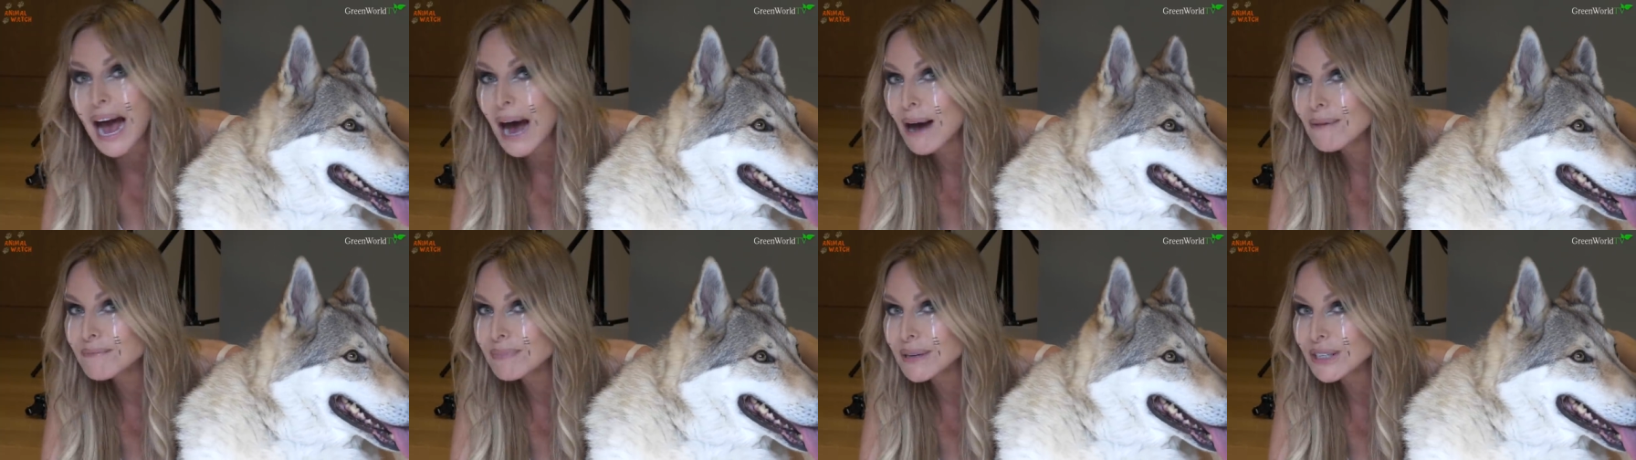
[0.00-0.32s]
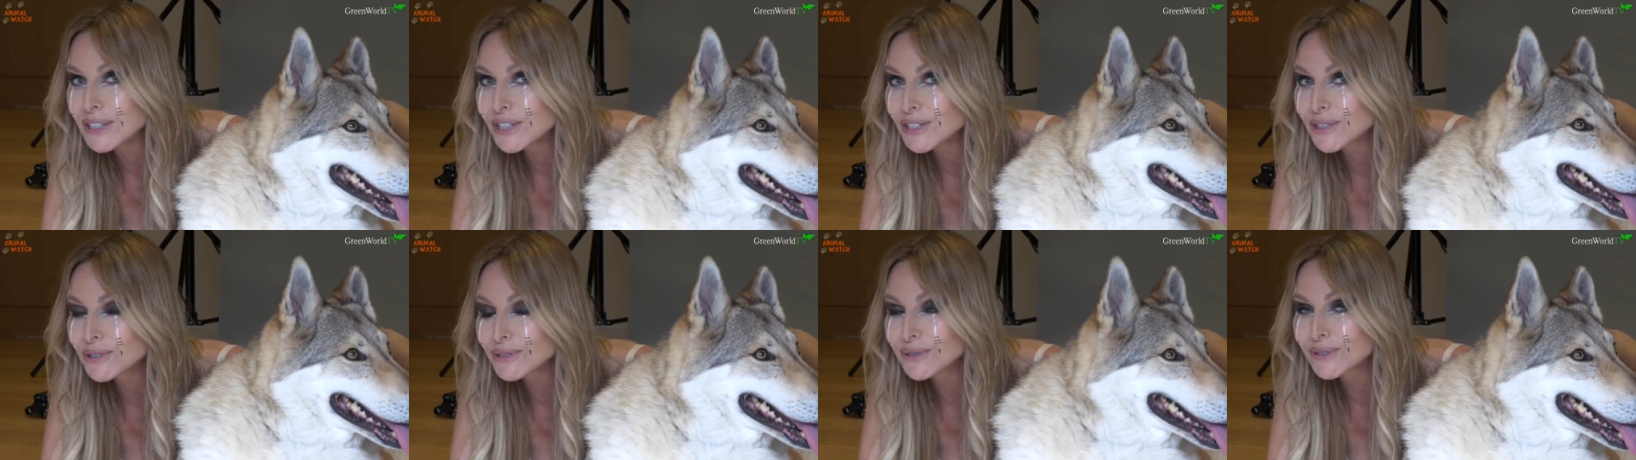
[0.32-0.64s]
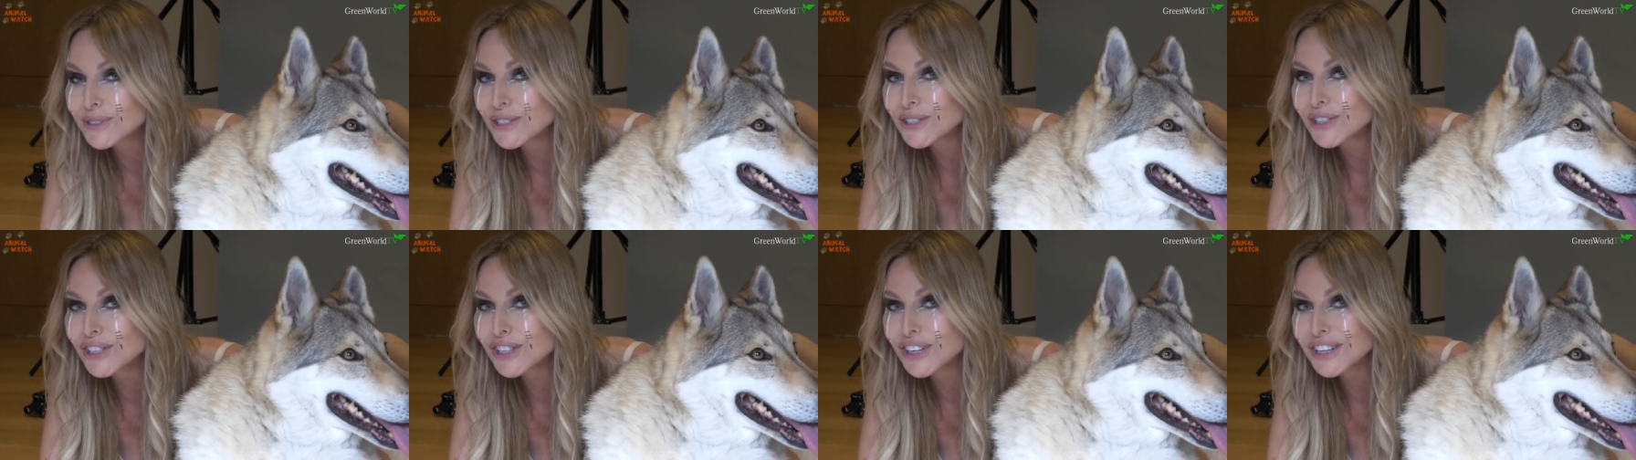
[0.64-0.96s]
And be
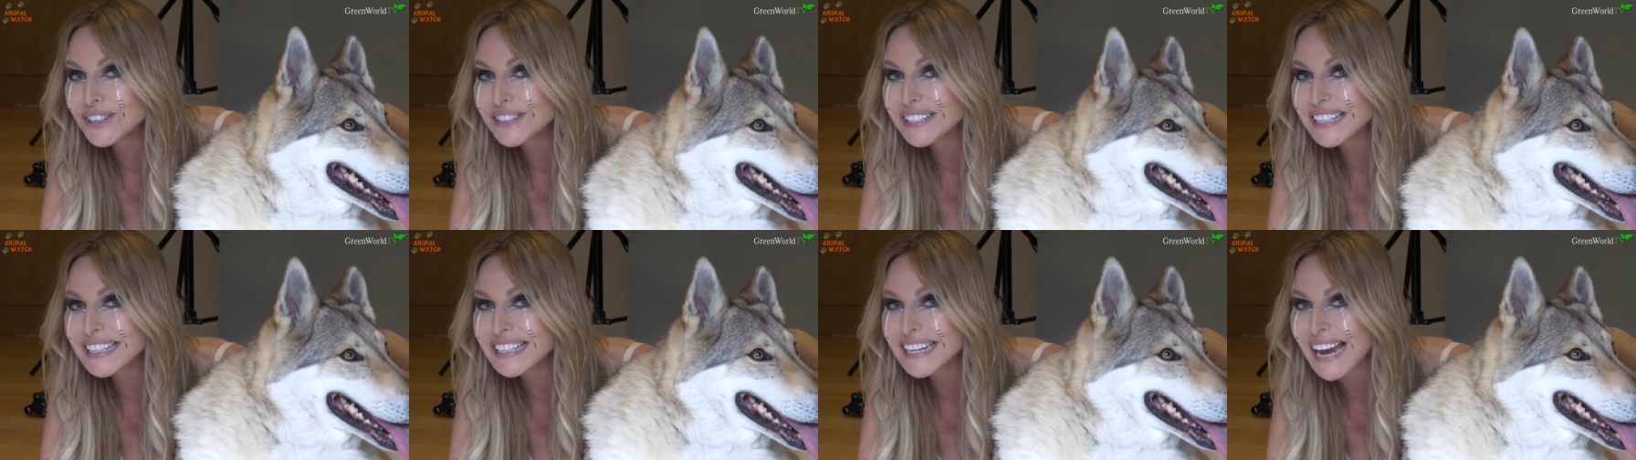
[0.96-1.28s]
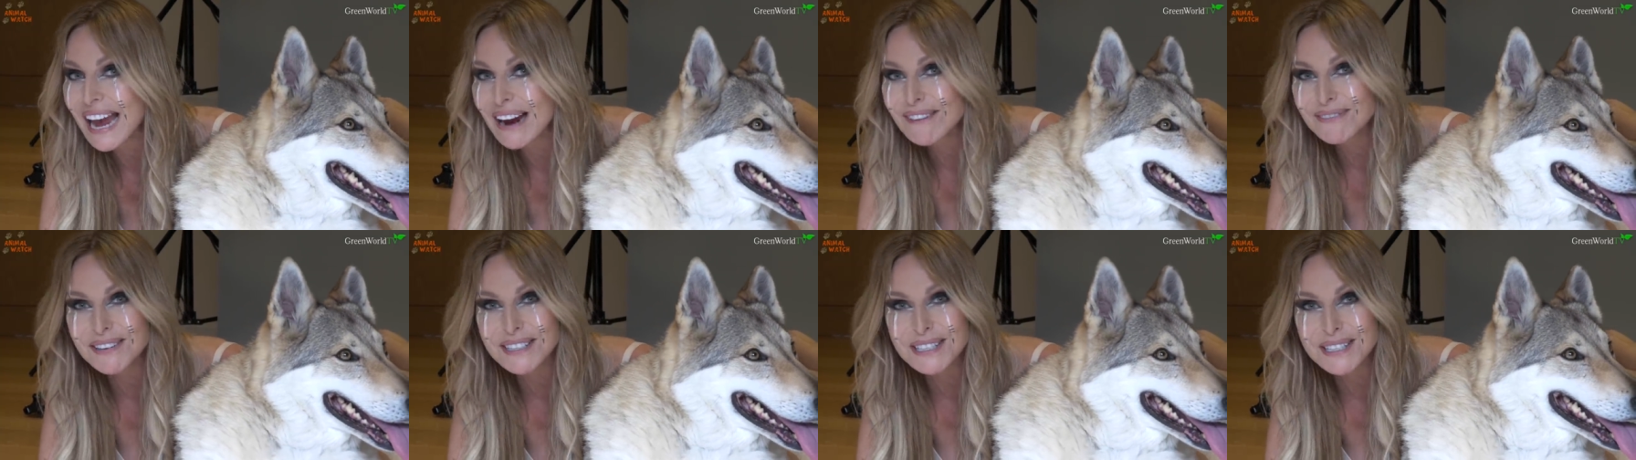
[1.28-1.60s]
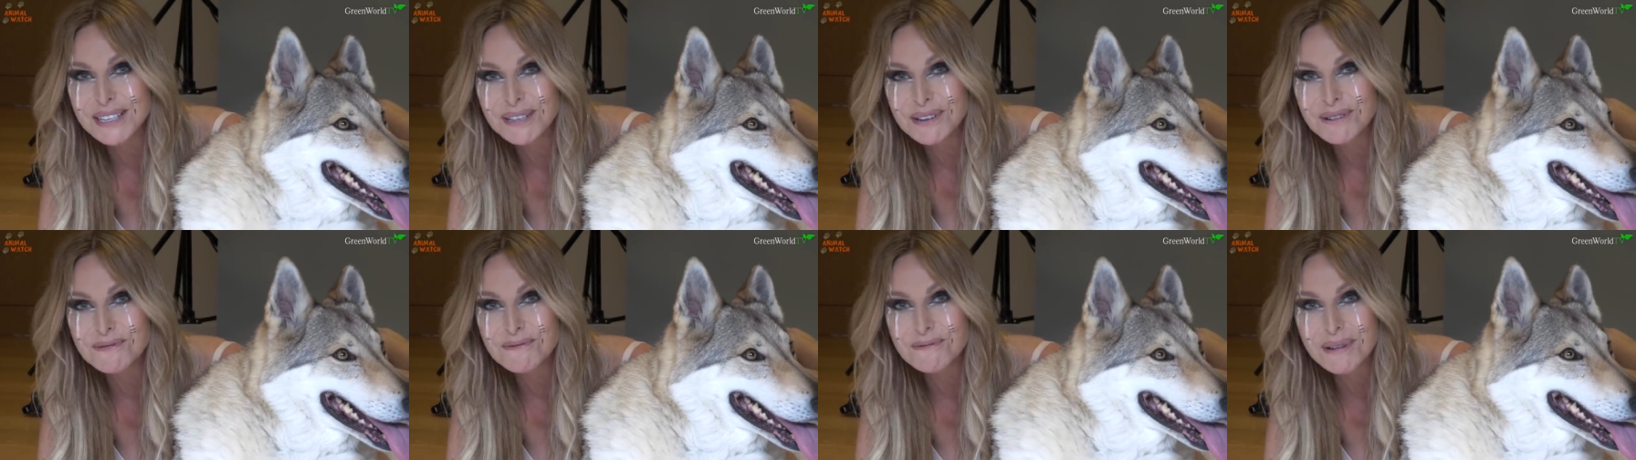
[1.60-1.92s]
sure to tune in every
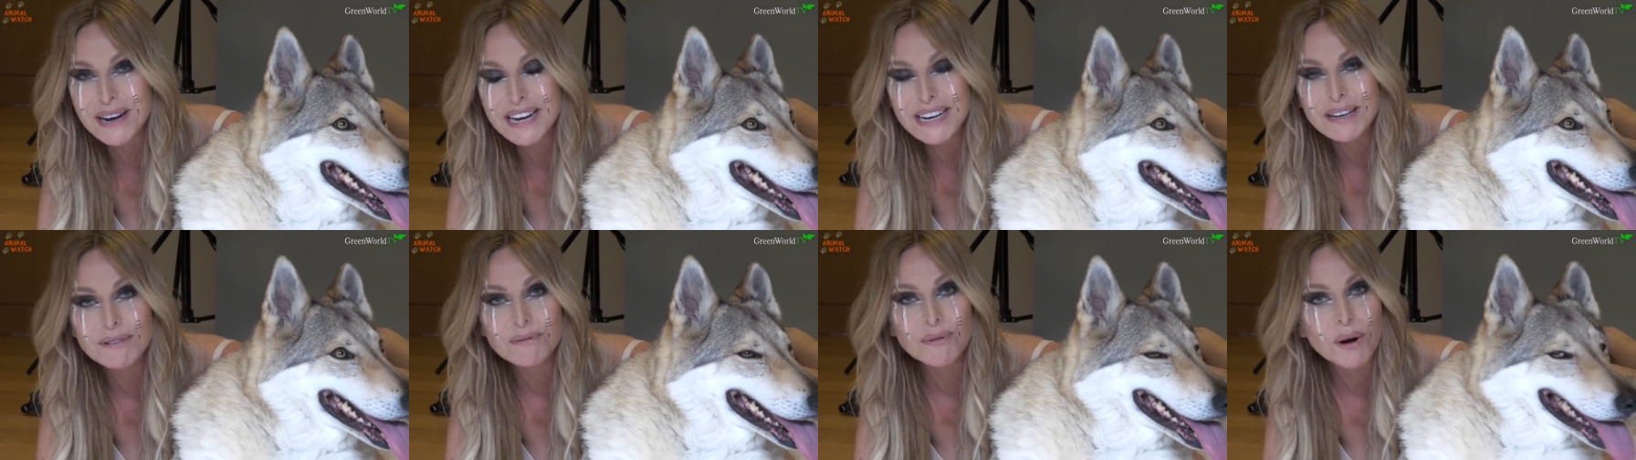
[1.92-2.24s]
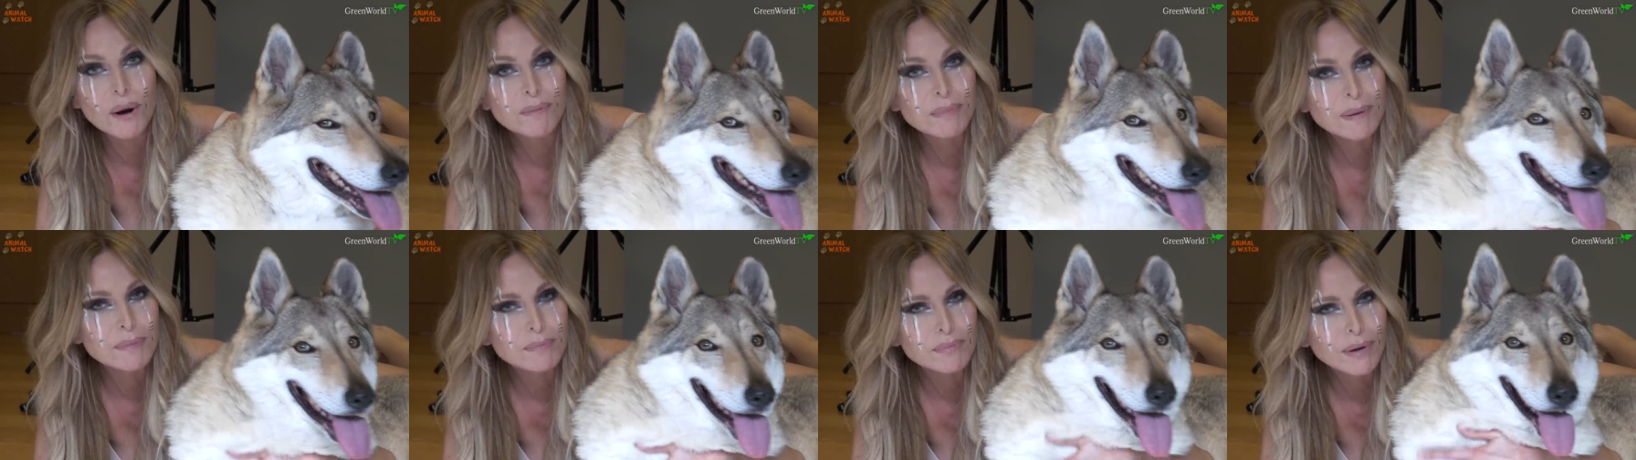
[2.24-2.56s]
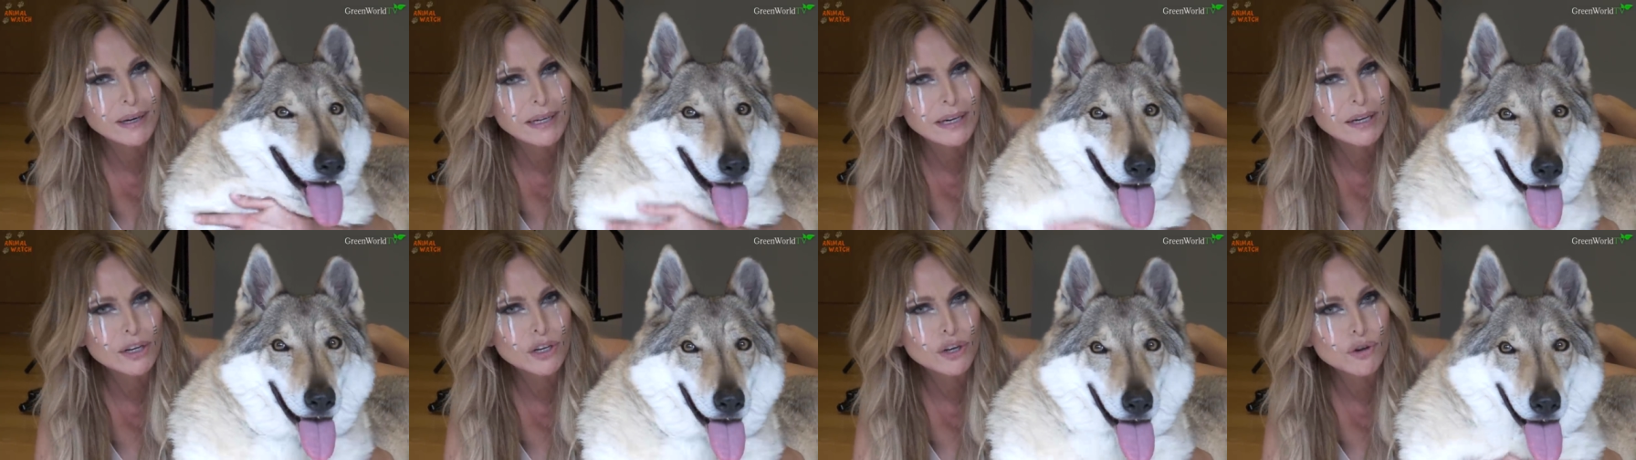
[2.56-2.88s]
single week where I'll be
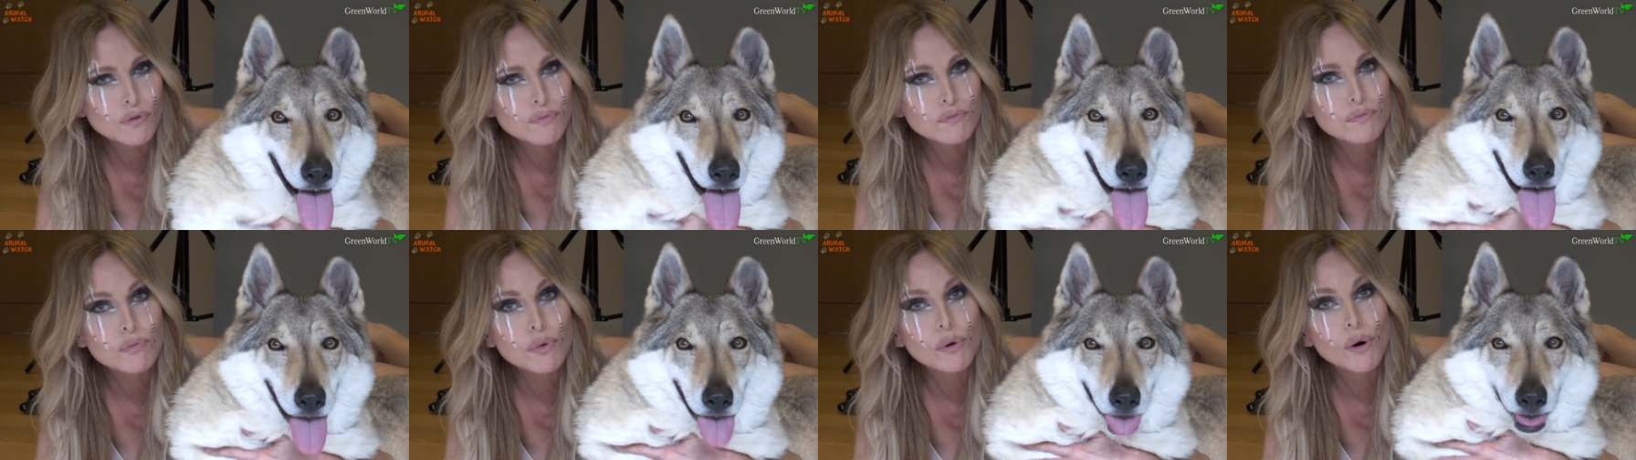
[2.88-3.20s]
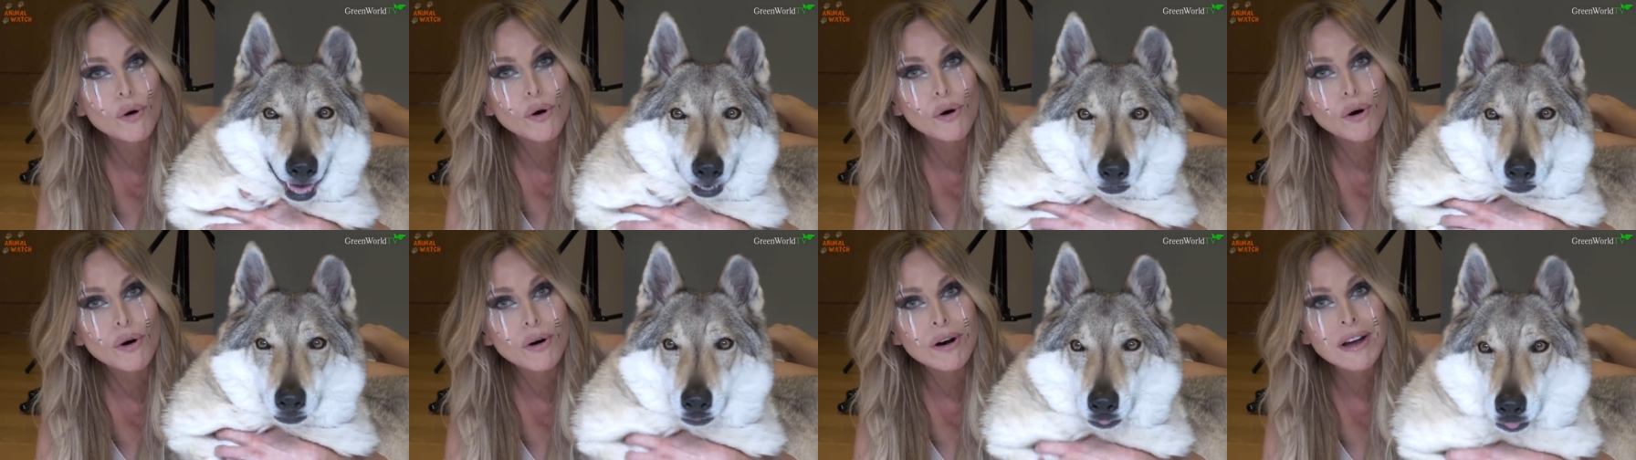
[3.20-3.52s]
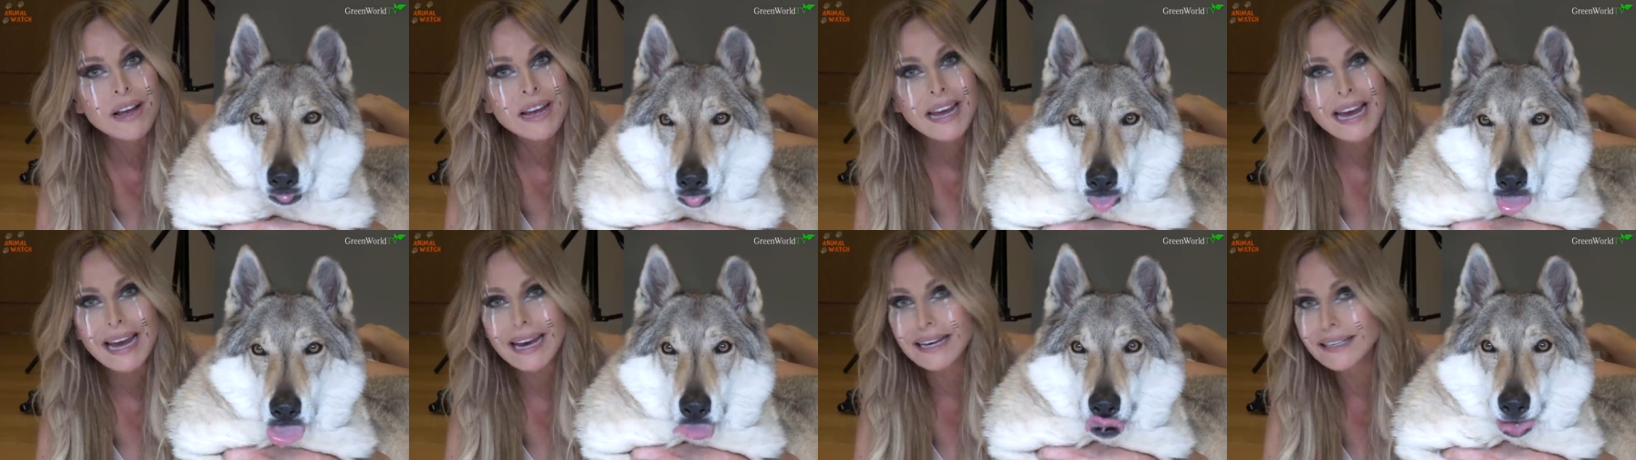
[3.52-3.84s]
bringing you more